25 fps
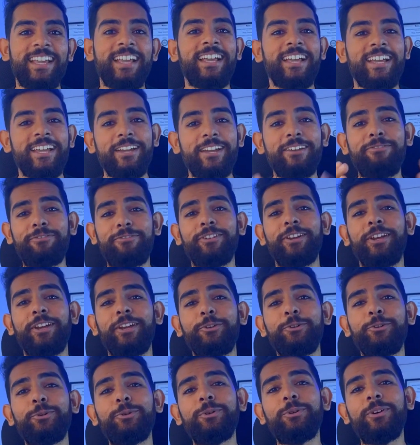If
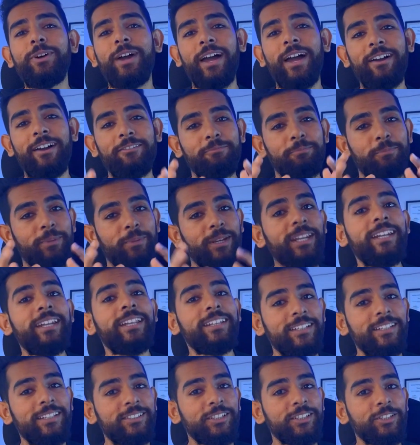you have been
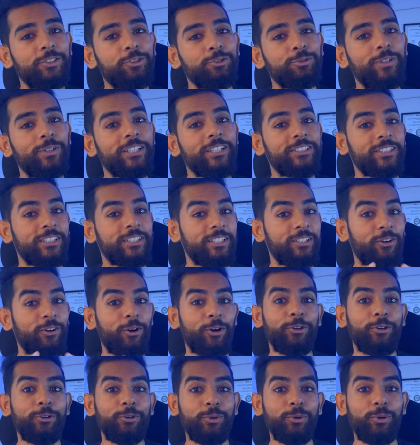in this situation
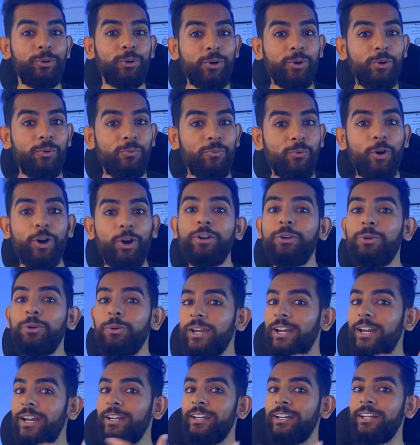or you don't want
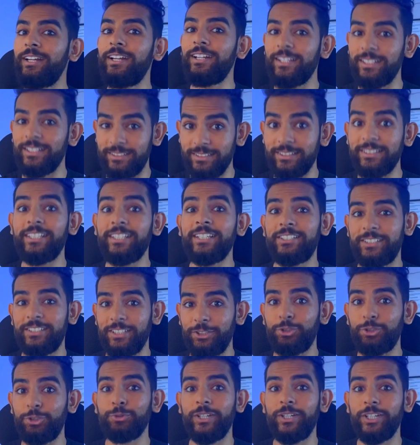to get in this
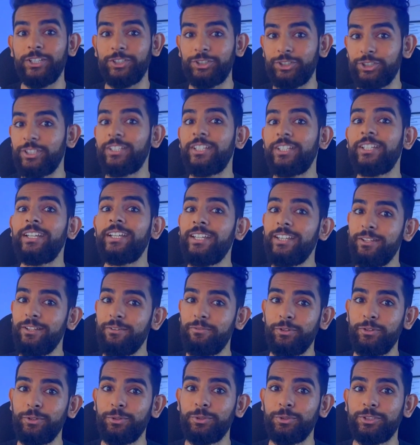situation in
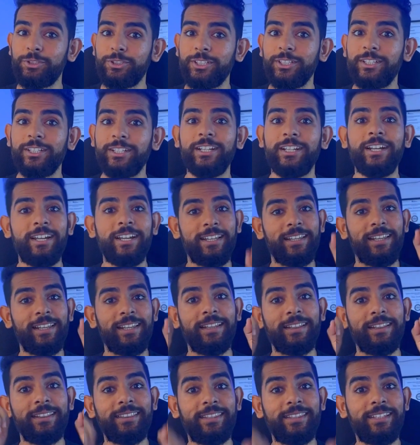the future,
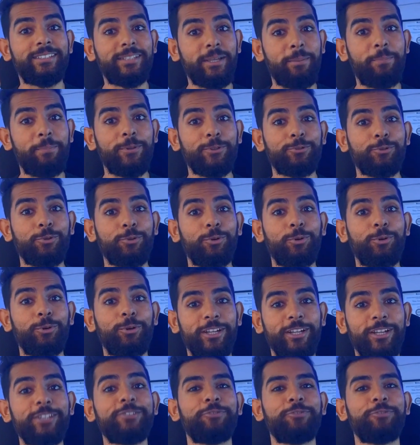then this
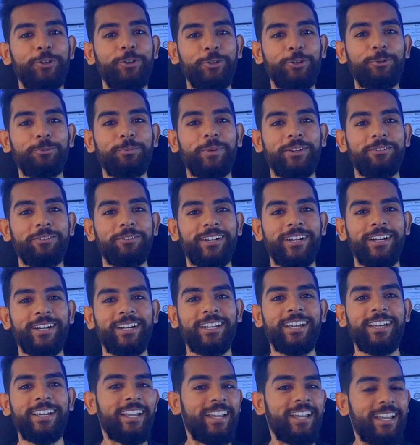episode is for you, my friend.
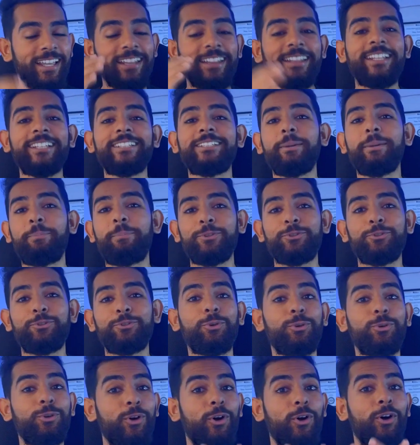In this
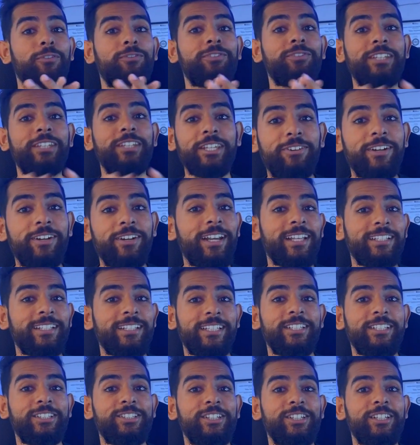episode of the
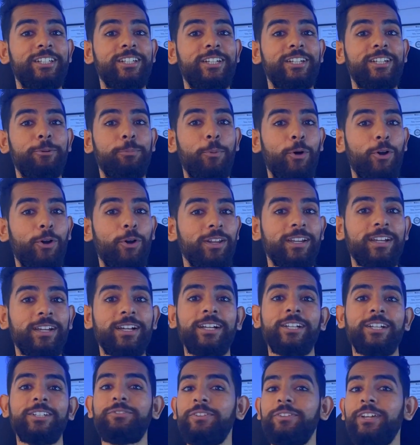Fitness Engineered
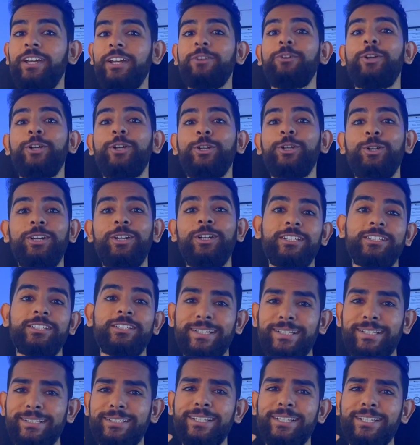podcast, we are going to
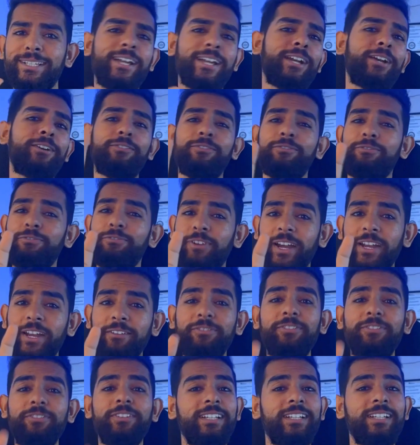discuss
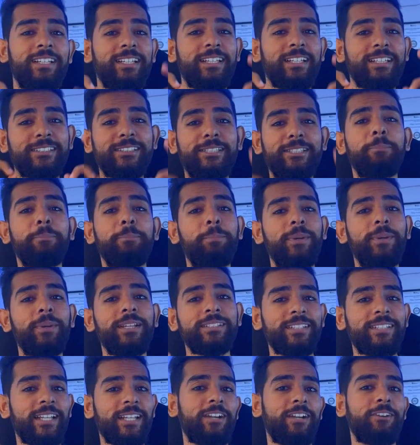5
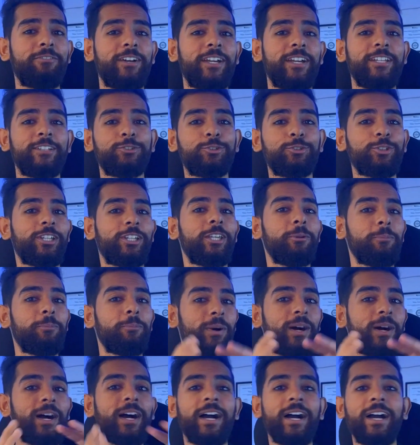simplest advice to
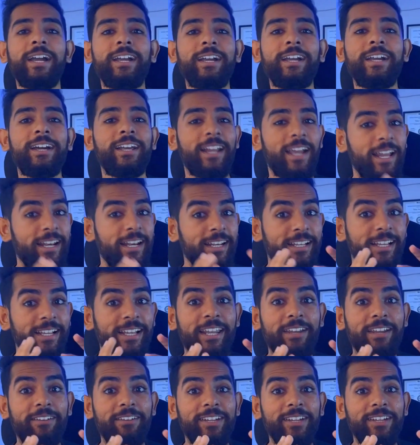keep hunger and
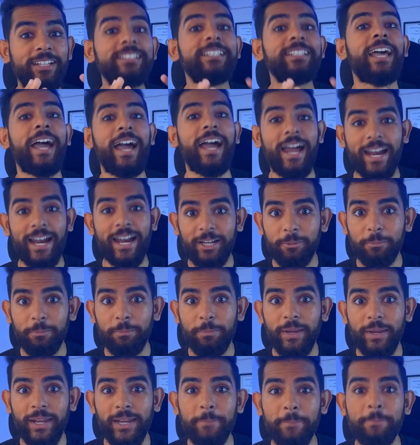cravings at
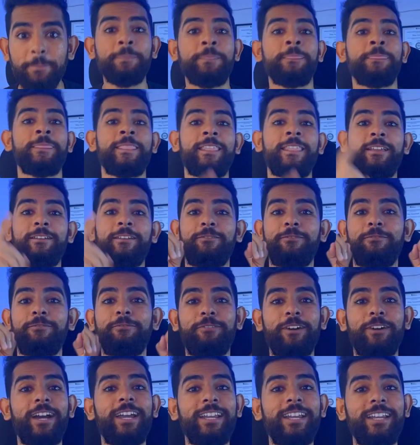bay
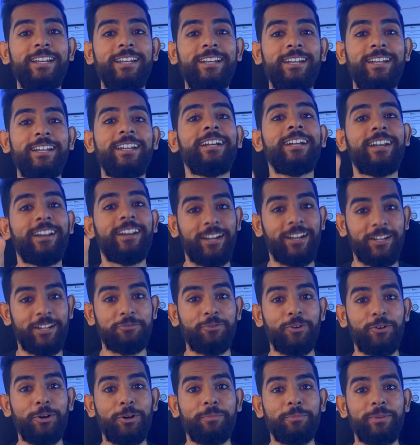while
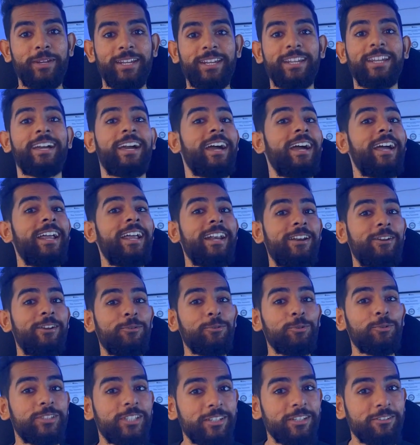transforming and
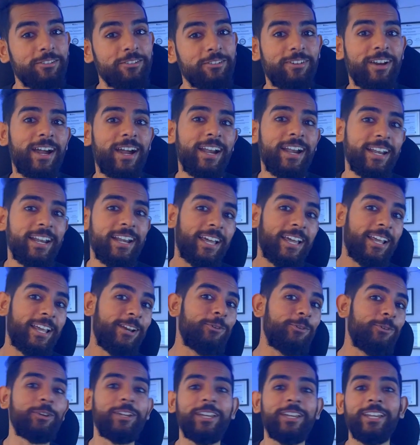losing fat and
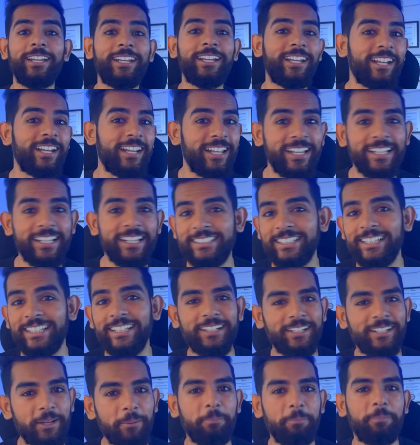looking crazy
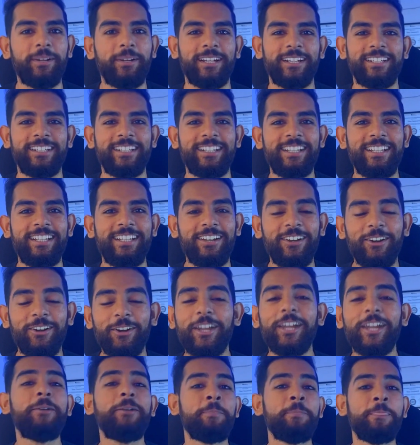ripped.
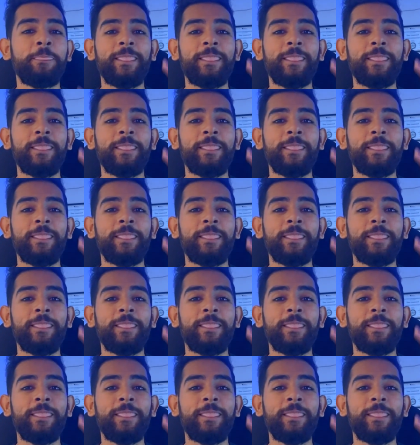Okay?